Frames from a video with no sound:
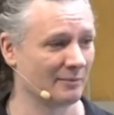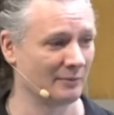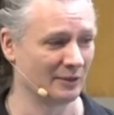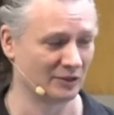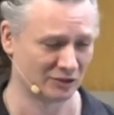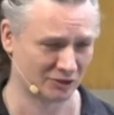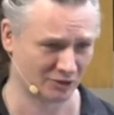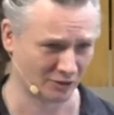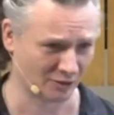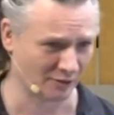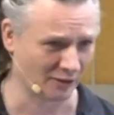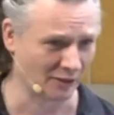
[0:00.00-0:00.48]

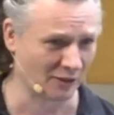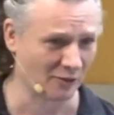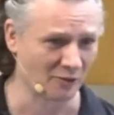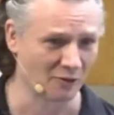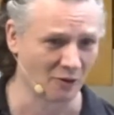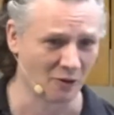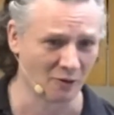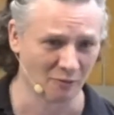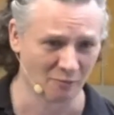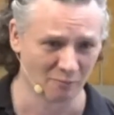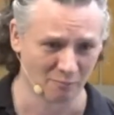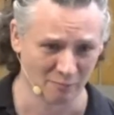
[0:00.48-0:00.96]
Surely
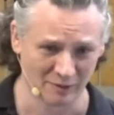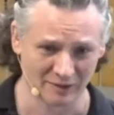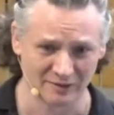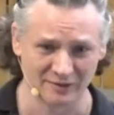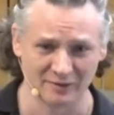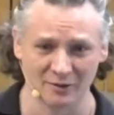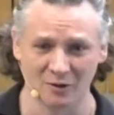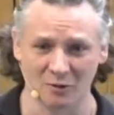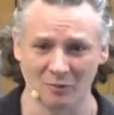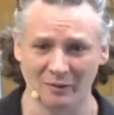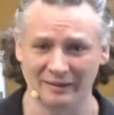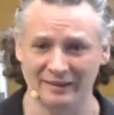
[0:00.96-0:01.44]
you must
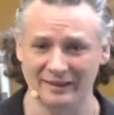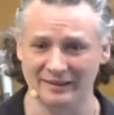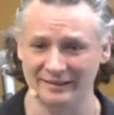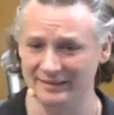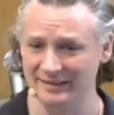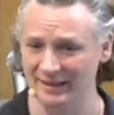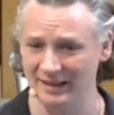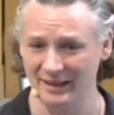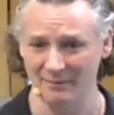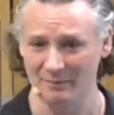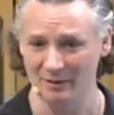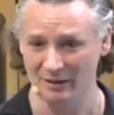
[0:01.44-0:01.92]
know what they
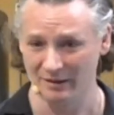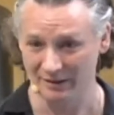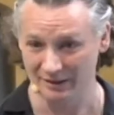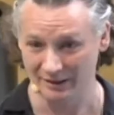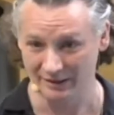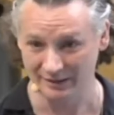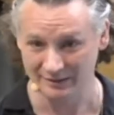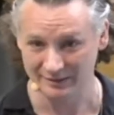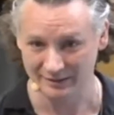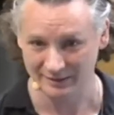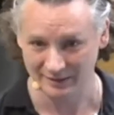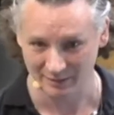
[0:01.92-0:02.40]
say about
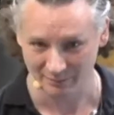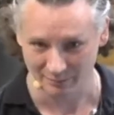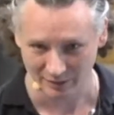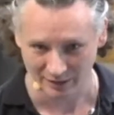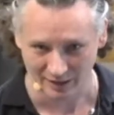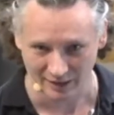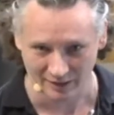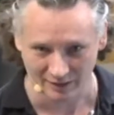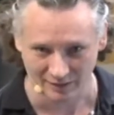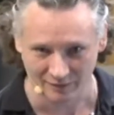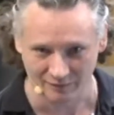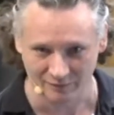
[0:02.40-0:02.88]
letting
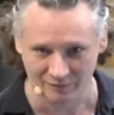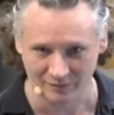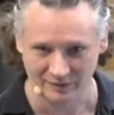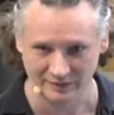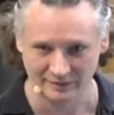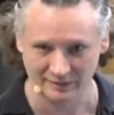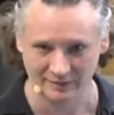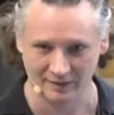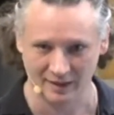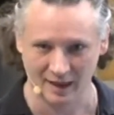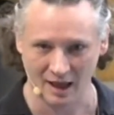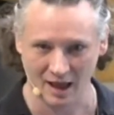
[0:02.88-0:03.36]
sleeping
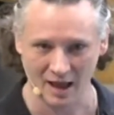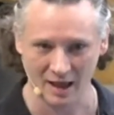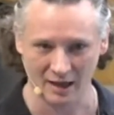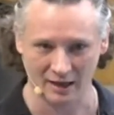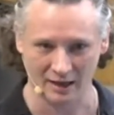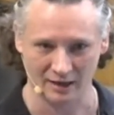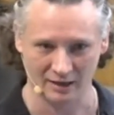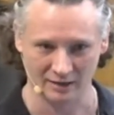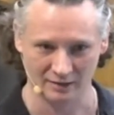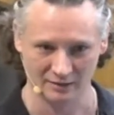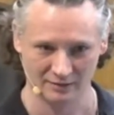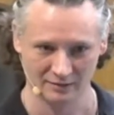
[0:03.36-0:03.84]
elephants
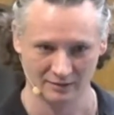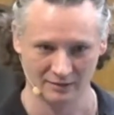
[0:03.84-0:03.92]
lie.